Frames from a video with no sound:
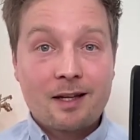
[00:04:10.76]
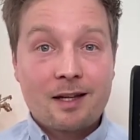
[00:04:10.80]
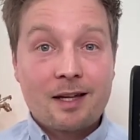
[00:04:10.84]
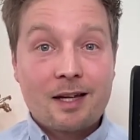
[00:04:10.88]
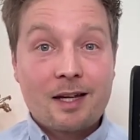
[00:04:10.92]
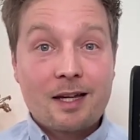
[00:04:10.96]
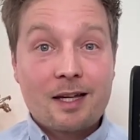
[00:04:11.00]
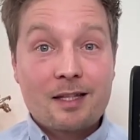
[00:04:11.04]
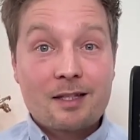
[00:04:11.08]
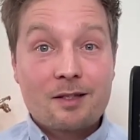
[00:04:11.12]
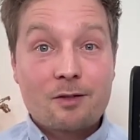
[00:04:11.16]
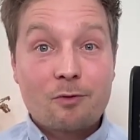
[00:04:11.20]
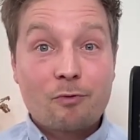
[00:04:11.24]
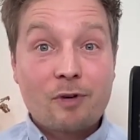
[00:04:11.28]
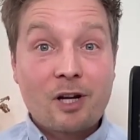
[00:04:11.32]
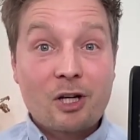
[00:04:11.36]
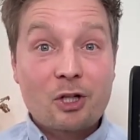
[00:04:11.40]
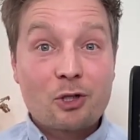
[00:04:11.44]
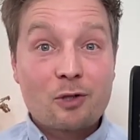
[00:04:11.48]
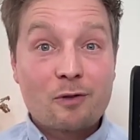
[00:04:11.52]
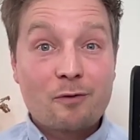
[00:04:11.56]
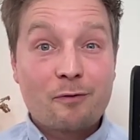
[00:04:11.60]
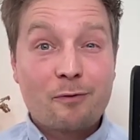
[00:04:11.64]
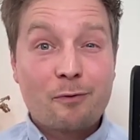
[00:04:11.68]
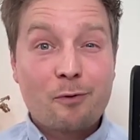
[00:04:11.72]
As the
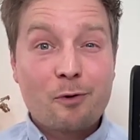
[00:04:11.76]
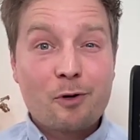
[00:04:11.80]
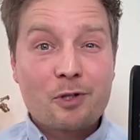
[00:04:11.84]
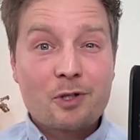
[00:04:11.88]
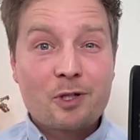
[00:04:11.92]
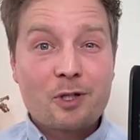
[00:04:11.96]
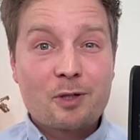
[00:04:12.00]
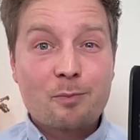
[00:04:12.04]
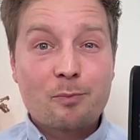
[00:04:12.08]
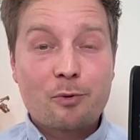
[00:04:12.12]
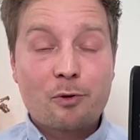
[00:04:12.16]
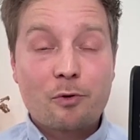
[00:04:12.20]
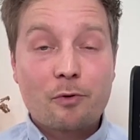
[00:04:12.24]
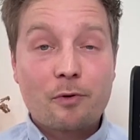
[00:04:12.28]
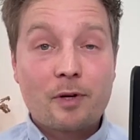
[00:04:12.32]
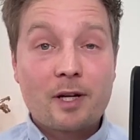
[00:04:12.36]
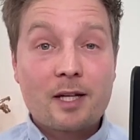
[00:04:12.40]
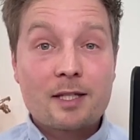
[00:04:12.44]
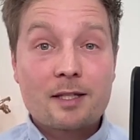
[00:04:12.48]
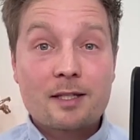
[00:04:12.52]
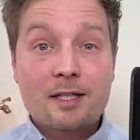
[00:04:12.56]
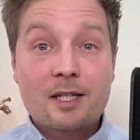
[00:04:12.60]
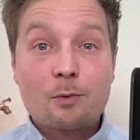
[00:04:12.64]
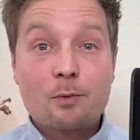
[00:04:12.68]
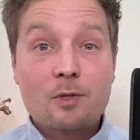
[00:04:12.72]
Russian forces
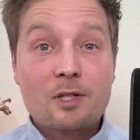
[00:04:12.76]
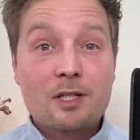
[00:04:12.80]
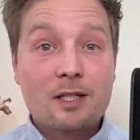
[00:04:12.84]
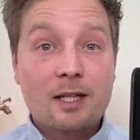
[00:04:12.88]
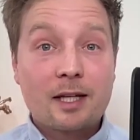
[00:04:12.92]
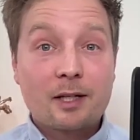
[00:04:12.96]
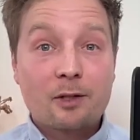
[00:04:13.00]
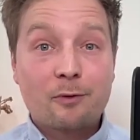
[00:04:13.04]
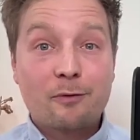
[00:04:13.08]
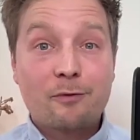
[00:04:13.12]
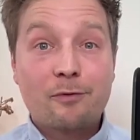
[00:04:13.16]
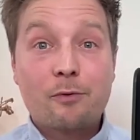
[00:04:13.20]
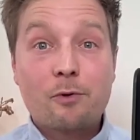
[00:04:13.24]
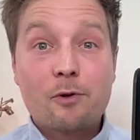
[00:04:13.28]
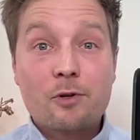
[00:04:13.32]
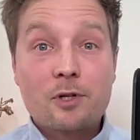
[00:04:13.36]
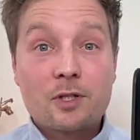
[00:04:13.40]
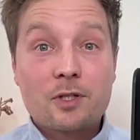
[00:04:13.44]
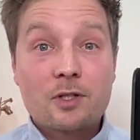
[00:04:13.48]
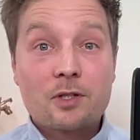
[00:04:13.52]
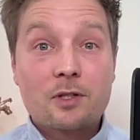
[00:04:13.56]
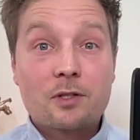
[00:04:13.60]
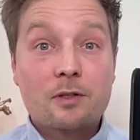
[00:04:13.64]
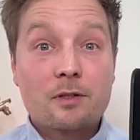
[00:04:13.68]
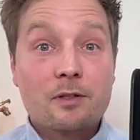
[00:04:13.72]
progressed, he was later
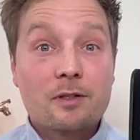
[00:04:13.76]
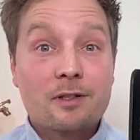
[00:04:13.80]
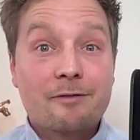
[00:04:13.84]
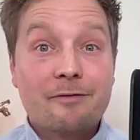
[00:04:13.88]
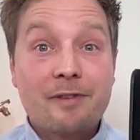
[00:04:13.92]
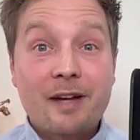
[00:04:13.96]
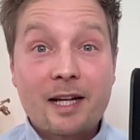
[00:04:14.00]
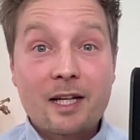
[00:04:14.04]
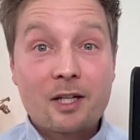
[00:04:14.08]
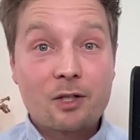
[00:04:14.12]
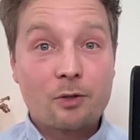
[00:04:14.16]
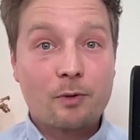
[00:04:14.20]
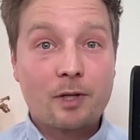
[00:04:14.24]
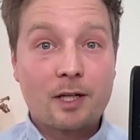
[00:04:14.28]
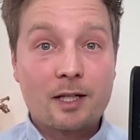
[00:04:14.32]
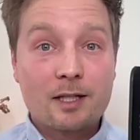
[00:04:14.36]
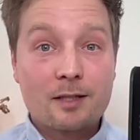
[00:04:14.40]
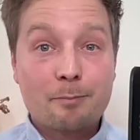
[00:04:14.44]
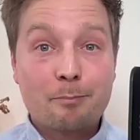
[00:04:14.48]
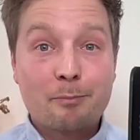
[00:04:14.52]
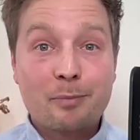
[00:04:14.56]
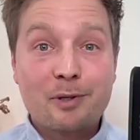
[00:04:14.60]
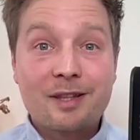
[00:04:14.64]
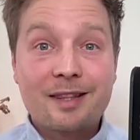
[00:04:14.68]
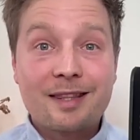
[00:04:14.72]
forced to evacuate,
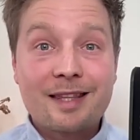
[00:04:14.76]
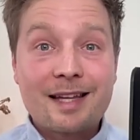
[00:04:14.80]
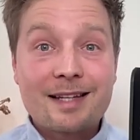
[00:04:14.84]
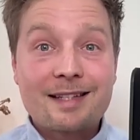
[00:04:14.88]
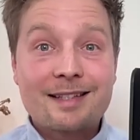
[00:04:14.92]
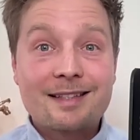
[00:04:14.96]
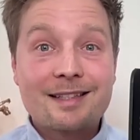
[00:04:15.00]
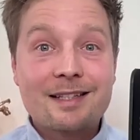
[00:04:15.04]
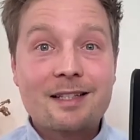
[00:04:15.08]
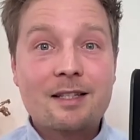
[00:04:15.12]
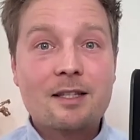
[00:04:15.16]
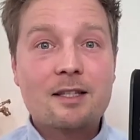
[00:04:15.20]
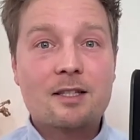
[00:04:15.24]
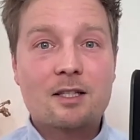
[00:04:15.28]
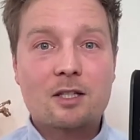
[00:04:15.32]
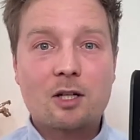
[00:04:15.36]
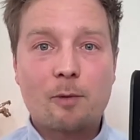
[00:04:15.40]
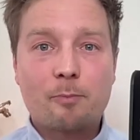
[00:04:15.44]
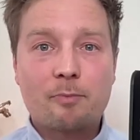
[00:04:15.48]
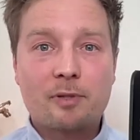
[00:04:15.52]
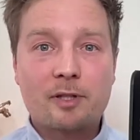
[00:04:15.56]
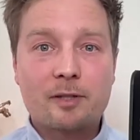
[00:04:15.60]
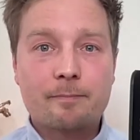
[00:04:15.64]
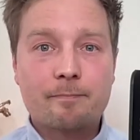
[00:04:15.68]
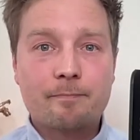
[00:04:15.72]
but that didn't
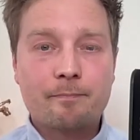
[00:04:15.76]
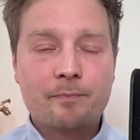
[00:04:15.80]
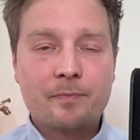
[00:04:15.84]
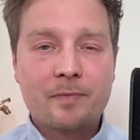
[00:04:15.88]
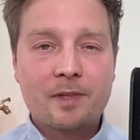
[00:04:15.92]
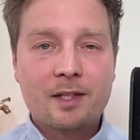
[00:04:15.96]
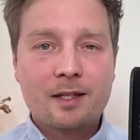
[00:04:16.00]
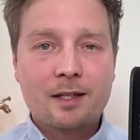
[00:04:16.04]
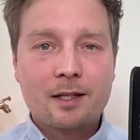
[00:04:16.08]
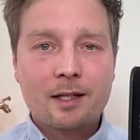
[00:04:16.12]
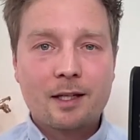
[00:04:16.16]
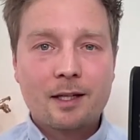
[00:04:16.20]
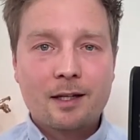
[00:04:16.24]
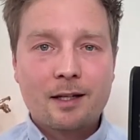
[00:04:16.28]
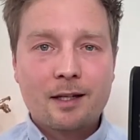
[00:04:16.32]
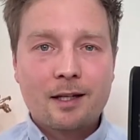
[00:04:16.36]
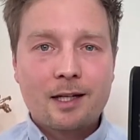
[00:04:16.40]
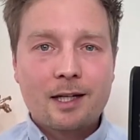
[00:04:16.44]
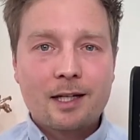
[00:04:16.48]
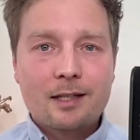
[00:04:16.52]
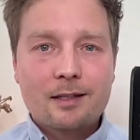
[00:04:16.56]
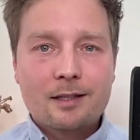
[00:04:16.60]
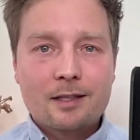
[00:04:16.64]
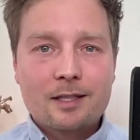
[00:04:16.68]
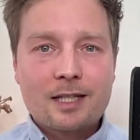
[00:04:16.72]
stop him.
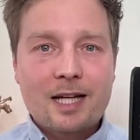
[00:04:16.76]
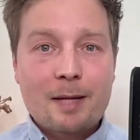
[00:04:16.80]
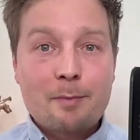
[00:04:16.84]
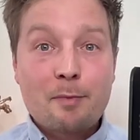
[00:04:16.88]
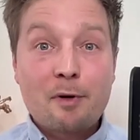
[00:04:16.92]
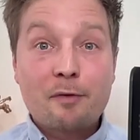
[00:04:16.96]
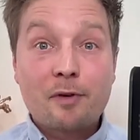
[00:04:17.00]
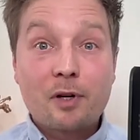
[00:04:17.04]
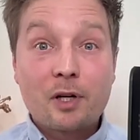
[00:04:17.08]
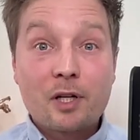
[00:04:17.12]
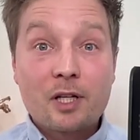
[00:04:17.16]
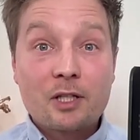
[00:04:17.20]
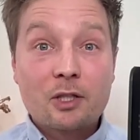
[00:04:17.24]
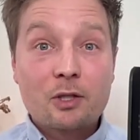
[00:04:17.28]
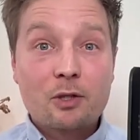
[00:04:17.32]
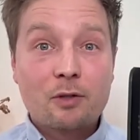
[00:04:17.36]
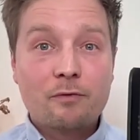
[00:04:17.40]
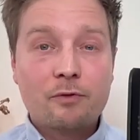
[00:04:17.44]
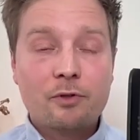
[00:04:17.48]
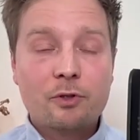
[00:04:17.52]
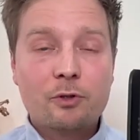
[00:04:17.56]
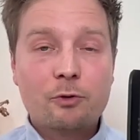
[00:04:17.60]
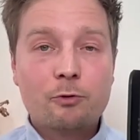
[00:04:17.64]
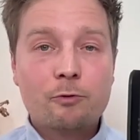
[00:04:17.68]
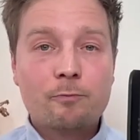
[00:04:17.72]
At the time of our
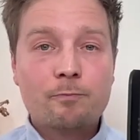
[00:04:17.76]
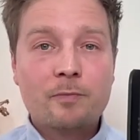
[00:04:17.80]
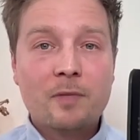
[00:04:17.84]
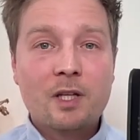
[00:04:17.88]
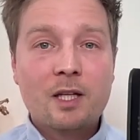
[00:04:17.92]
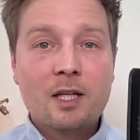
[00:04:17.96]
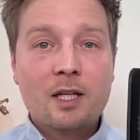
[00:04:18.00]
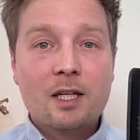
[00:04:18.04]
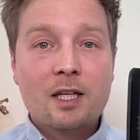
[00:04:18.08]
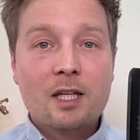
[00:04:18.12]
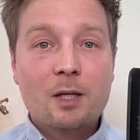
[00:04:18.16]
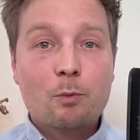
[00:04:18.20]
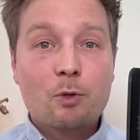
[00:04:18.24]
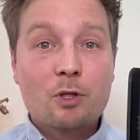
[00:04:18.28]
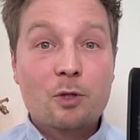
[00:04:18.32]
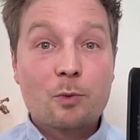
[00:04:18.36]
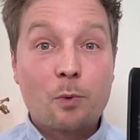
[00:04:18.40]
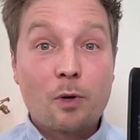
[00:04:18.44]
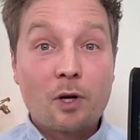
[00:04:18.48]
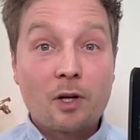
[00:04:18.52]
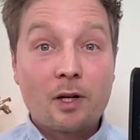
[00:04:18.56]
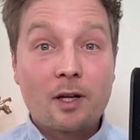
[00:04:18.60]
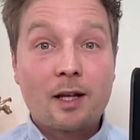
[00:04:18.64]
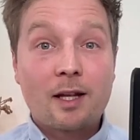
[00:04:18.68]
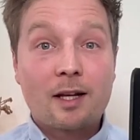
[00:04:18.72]
interview, he was
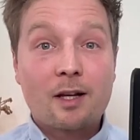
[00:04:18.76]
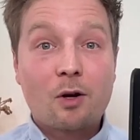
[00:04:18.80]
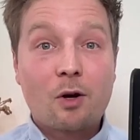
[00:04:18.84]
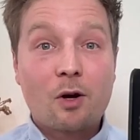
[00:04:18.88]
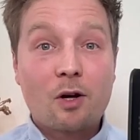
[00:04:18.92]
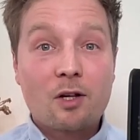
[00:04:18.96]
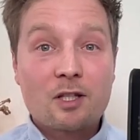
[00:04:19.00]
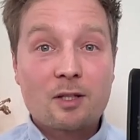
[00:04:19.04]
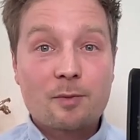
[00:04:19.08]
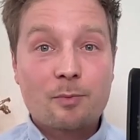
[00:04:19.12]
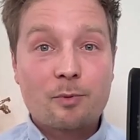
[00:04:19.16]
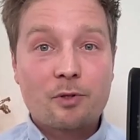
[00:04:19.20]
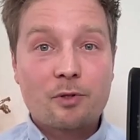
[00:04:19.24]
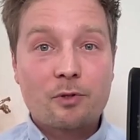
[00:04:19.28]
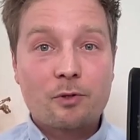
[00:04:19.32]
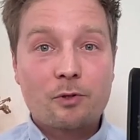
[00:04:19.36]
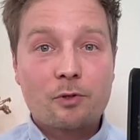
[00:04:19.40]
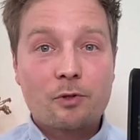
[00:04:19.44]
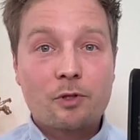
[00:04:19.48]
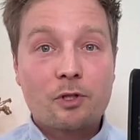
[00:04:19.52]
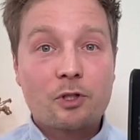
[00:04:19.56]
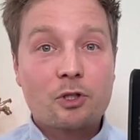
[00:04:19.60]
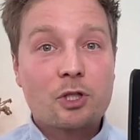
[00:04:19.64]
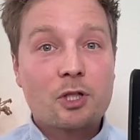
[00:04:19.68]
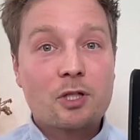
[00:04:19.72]
working at a
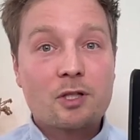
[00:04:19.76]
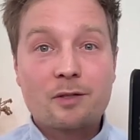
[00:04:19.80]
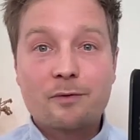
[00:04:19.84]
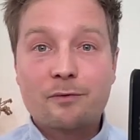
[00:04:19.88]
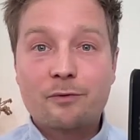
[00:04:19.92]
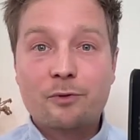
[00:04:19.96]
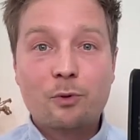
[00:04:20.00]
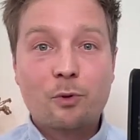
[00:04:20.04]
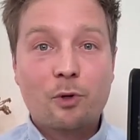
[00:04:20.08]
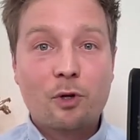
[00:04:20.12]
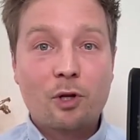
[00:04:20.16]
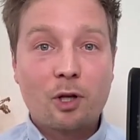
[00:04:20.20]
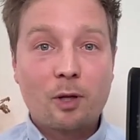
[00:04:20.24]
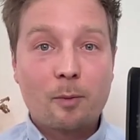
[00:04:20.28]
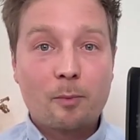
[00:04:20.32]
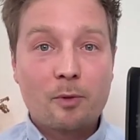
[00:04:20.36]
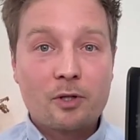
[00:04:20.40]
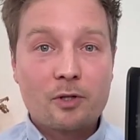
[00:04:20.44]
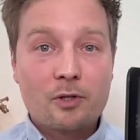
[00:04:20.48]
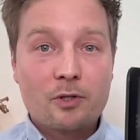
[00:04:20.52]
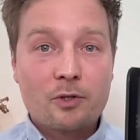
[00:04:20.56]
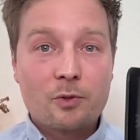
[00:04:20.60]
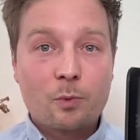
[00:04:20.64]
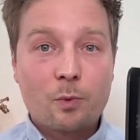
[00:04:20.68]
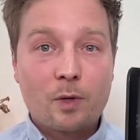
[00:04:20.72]
hospital just a few
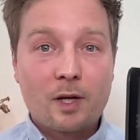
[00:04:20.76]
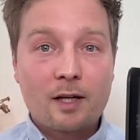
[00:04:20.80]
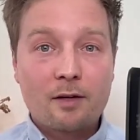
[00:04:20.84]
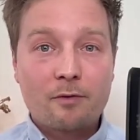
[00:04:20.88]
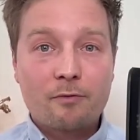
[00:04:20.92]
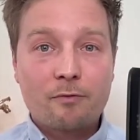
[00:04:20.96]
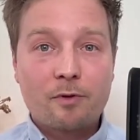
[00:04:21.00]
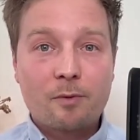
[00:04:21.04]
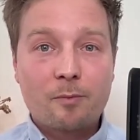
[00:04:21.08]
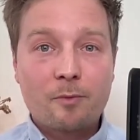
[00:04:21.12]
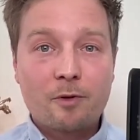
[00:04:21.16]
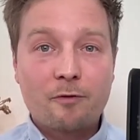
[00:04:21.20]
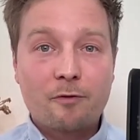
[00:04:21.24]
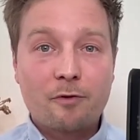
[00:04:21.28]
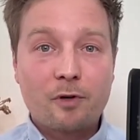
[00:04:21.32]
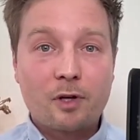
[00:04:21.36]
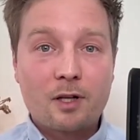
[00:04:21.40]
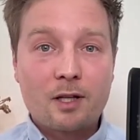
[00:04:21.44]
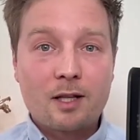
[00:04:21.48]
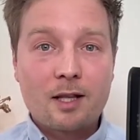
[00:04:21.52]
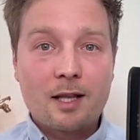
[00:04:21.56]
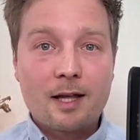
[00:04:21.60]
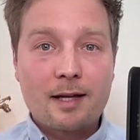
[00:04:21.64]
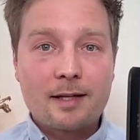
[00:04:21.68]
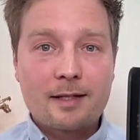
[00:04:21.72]
kilometers away from the
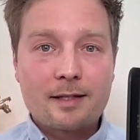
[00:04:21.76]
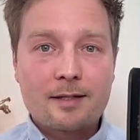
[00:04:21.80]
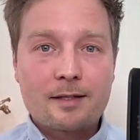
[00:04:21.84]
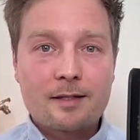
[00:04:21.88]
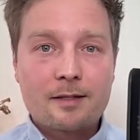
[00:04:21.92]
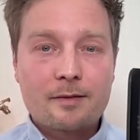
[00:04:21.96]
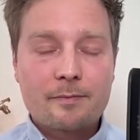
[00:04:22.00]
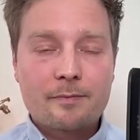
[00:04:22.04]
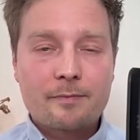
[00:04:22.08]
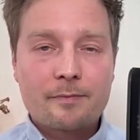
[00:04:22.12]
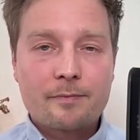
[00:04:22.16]
front lines.